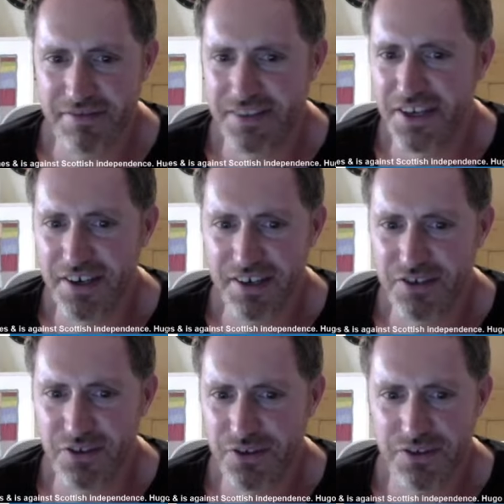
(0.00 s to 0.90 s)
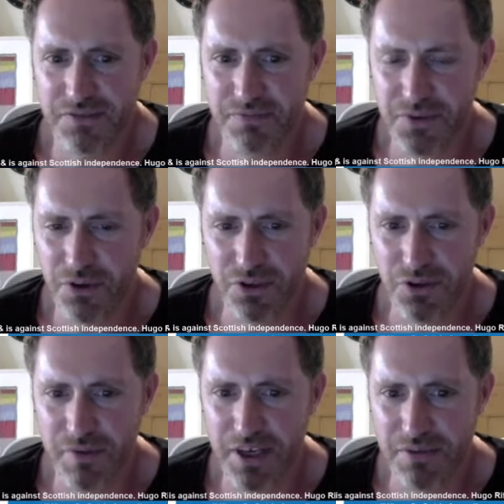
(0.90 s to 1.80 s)
denying Scots
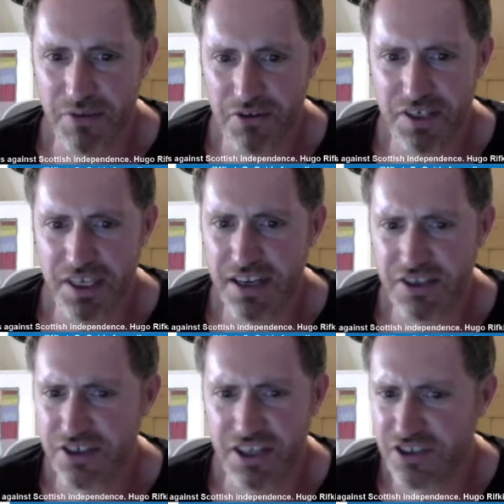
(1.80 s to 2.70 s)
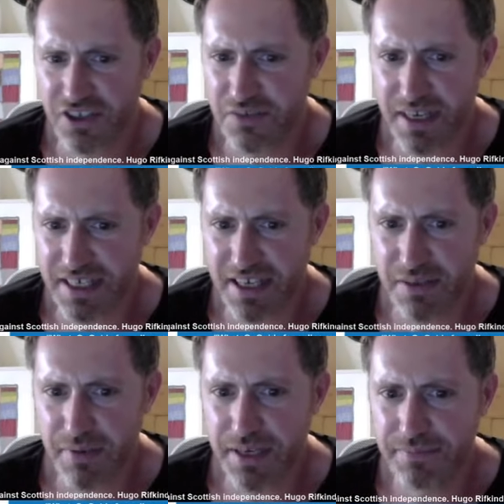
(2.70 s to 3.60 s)
autonomy and democracy. It just doesn't make sense to me.